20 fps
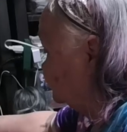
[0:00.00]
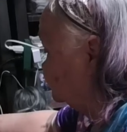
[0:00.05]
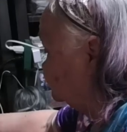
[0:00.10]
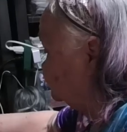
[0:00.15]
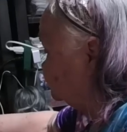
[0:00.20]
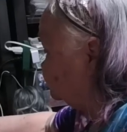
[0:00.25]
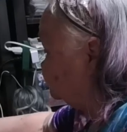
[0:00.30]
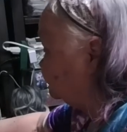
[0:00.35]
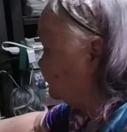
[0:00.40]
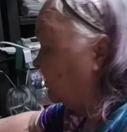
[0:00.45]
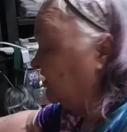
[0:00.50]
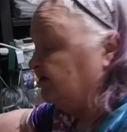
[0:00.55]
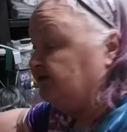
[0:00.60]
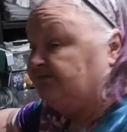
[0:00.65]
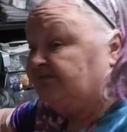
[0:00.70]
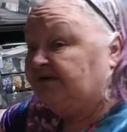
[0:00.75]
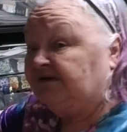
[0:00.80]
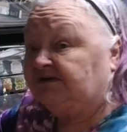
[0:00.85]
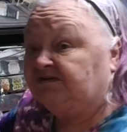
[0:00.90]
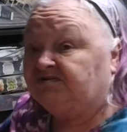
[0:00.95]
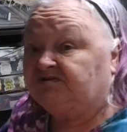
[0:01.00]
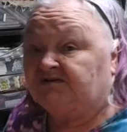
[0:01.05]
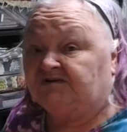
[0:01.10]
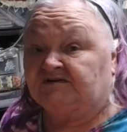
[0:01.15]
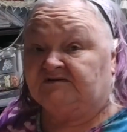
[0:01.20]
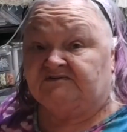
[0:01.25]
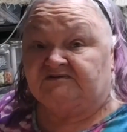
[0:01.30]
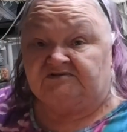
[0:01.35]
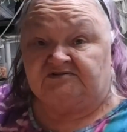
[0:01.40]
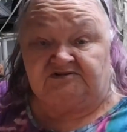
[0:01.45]
to try to make
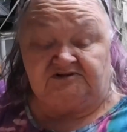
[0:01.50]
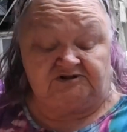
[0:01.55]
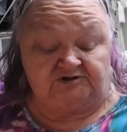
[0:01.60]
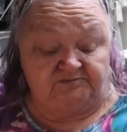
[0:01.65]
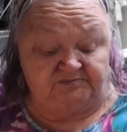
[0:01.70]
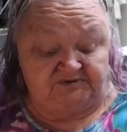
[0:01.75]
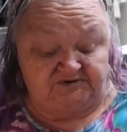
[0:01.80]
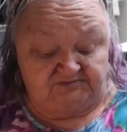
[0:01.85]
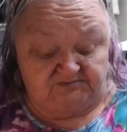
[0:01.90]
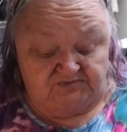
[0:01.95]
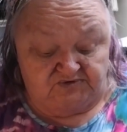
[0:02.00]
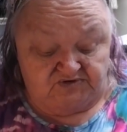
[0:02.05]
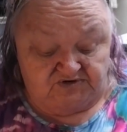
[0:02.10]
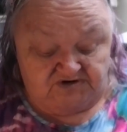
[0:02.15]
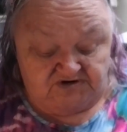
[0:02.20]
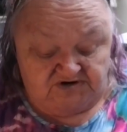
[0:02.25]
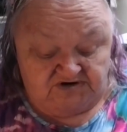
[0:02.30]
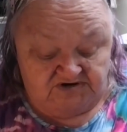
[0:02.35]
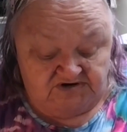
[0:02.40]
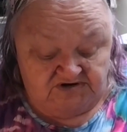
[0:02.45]
things a little bit more